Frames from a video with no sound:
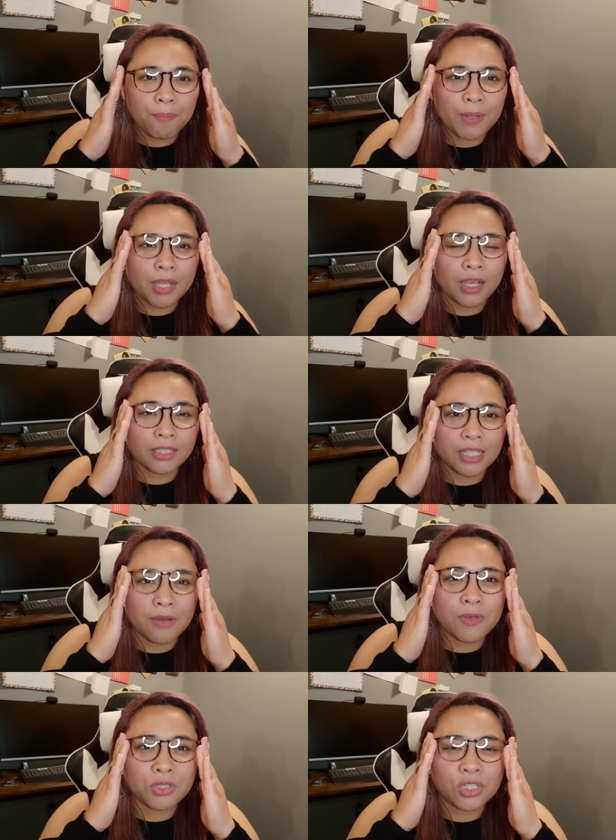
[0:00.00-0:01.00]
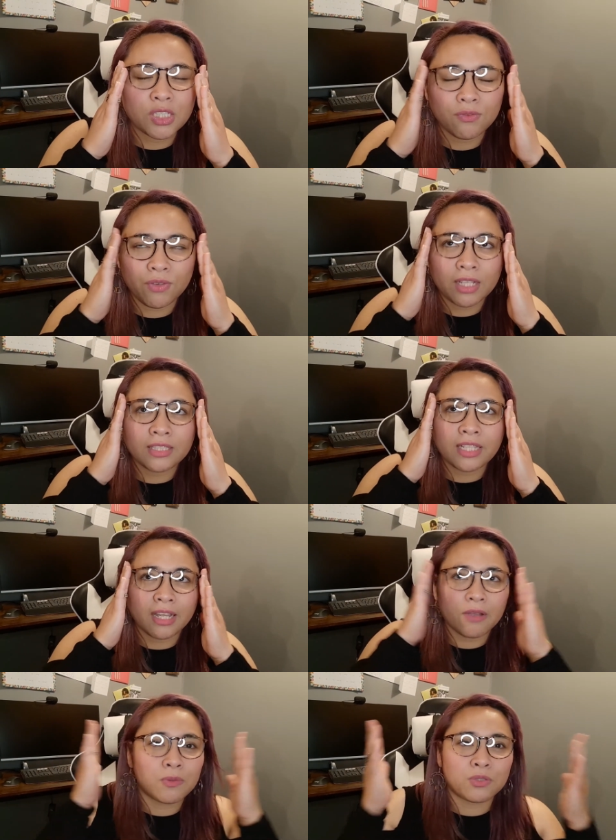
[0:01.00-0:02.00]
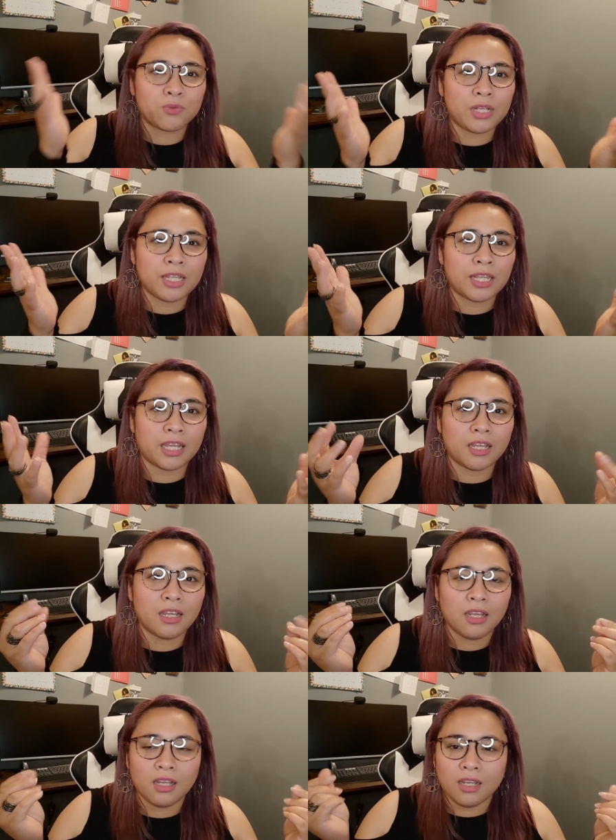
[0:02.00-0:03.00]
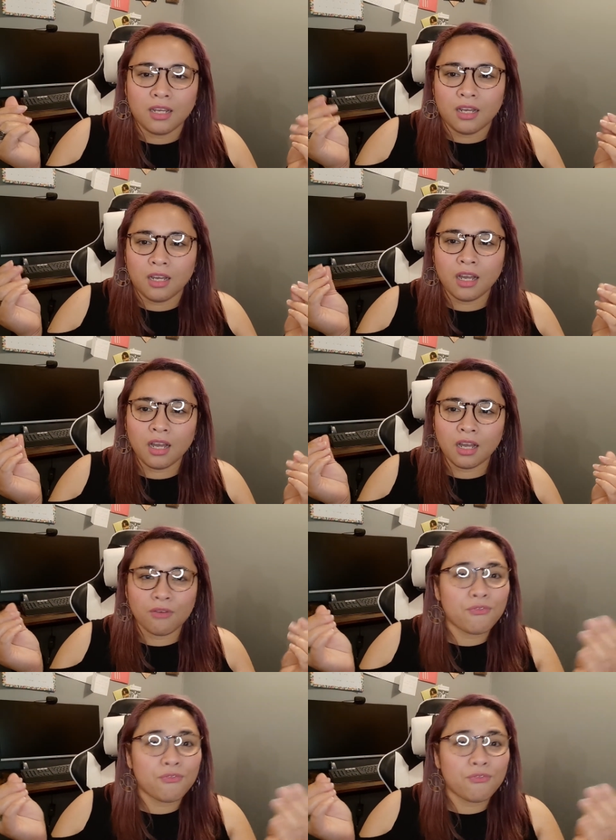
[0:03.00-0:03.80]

because it was just feels like it was really like feather